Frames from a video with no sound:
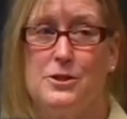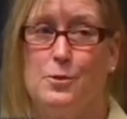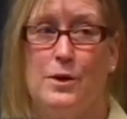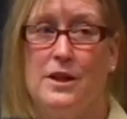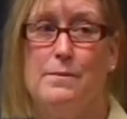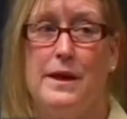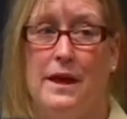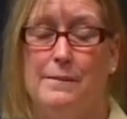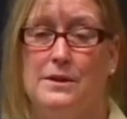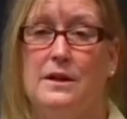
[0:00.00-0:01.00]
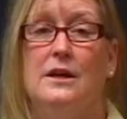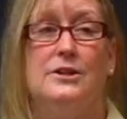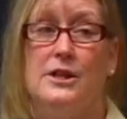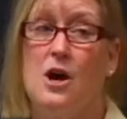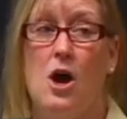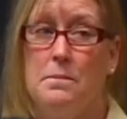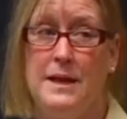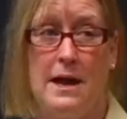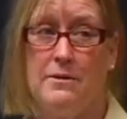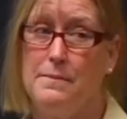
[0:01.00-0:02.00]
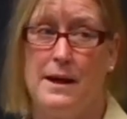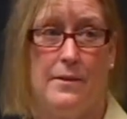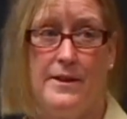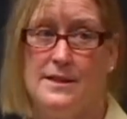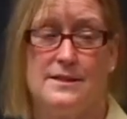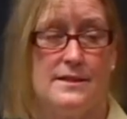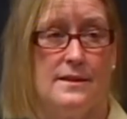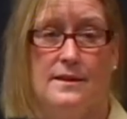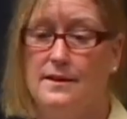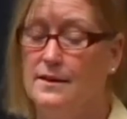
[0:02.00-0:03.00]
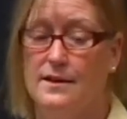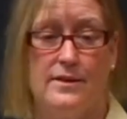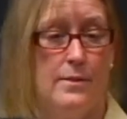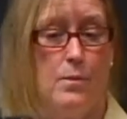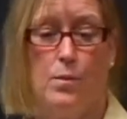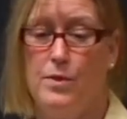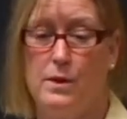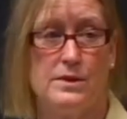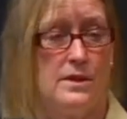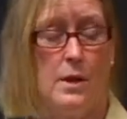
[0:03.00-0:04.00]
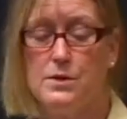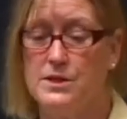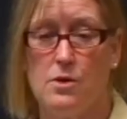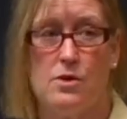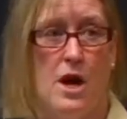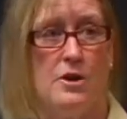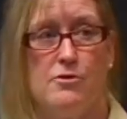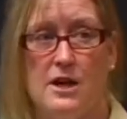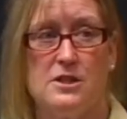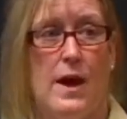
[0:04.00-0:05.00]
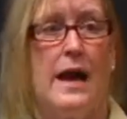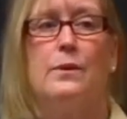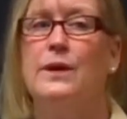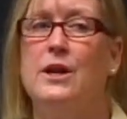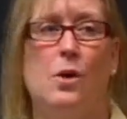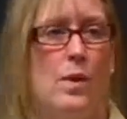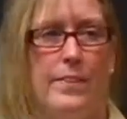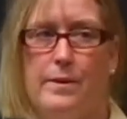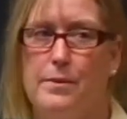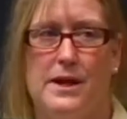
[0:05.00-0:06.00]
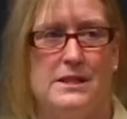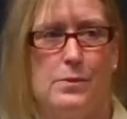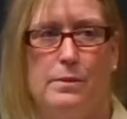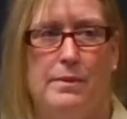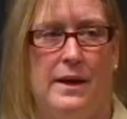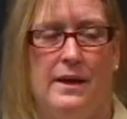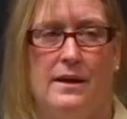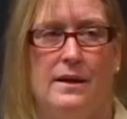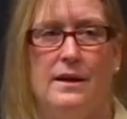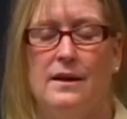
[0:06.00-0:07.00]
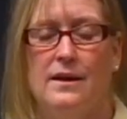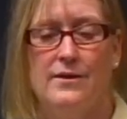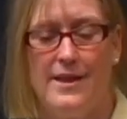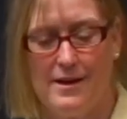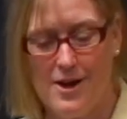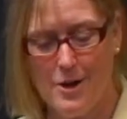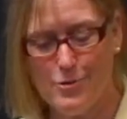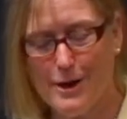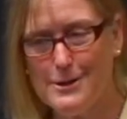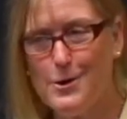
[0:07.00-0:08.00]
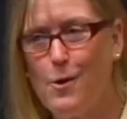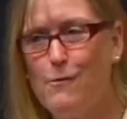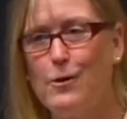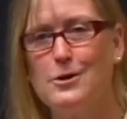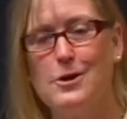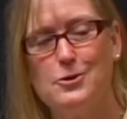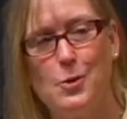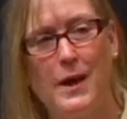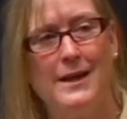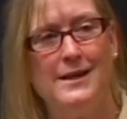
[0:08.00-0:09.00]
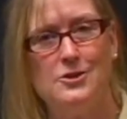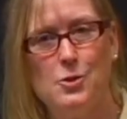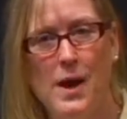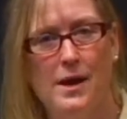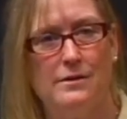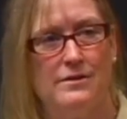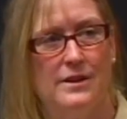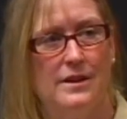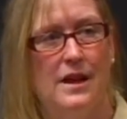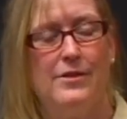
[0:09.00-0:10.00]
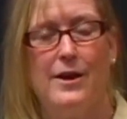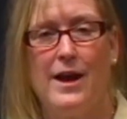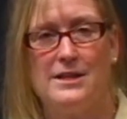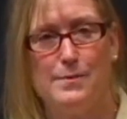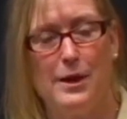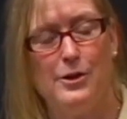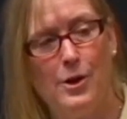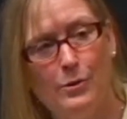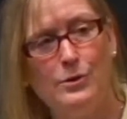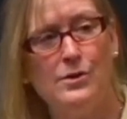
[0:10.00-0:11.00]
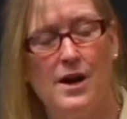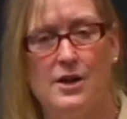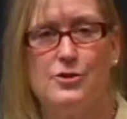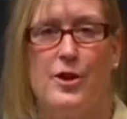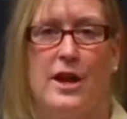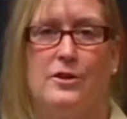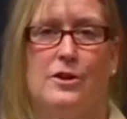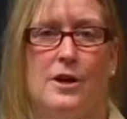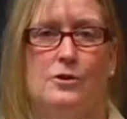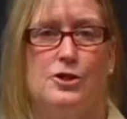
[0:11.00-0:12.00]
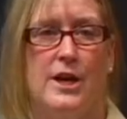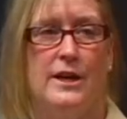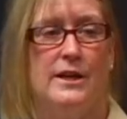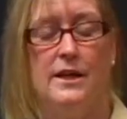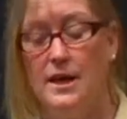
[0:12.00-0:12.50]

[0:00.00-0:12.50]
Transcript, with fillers: should really be able to calm down about this. Yeah. The, there was there was no contract, so how do we know what the price would be? Right. The contract is over 2012. There has been no new contract negotiated.